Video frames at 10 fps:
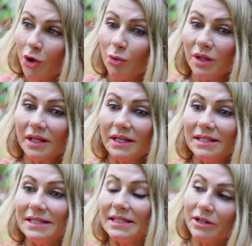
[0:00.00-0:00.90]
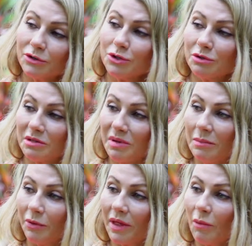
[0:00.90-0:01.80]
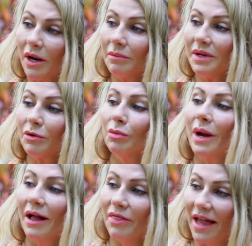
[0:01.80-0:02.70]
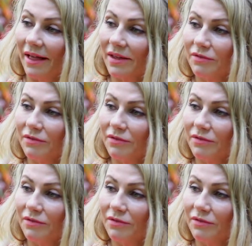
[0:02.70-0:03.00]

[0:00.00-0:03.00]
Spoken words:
really endears you to people. They want to be around that.